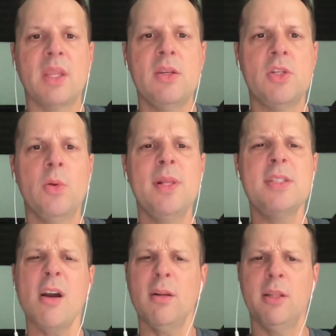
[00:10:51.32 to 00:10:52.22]
So let's
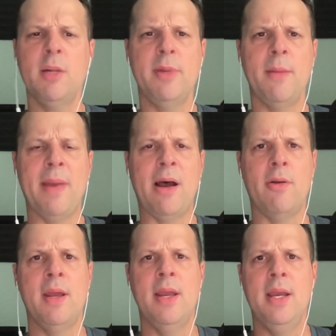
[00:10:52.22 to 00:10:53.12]
talk a little bit
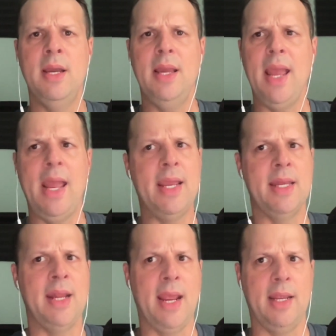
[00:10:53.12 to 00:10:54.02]
about
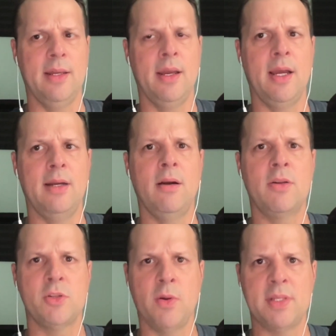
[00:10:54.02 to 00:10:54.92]
ANA,
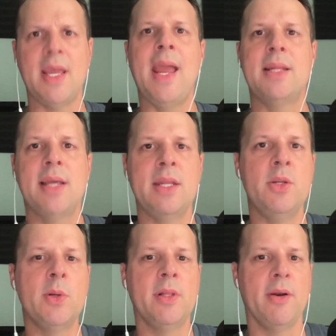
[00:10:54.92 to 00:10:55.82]
also known as
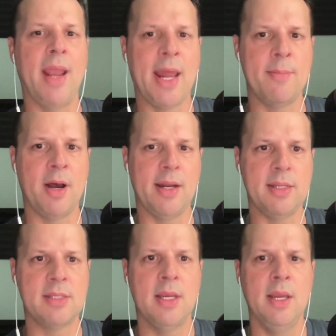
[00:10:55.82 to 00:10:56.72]
anti-nuclear
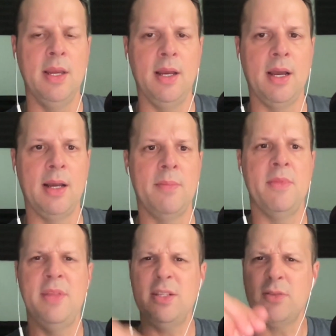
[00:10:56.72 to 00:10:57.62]
antibodies.
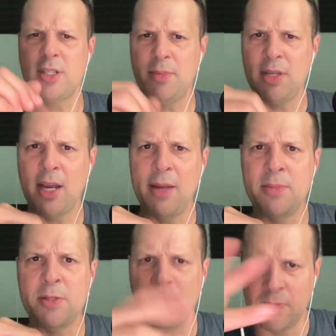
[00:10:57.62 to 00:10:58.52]
These are
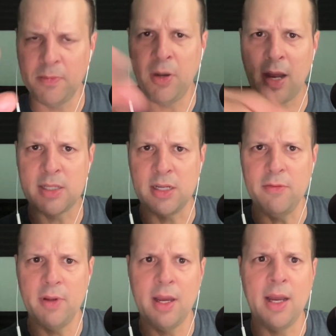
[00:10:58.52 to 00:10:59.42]
sometimes
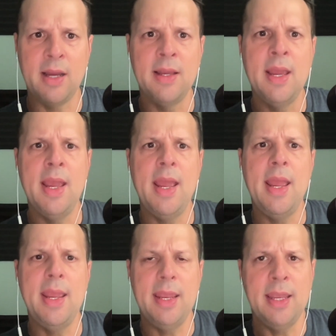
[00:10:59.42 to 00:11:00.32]
positive
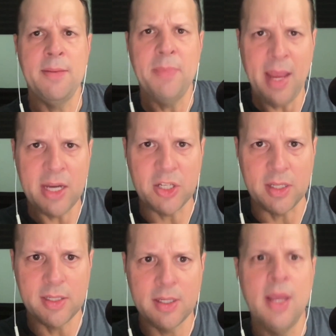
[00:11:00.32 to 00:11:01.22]
in
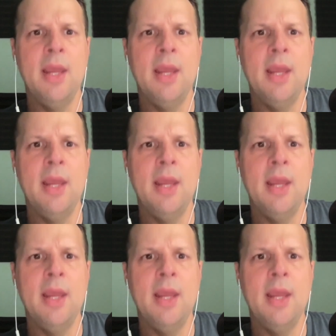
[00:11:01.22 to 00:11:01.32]
patients,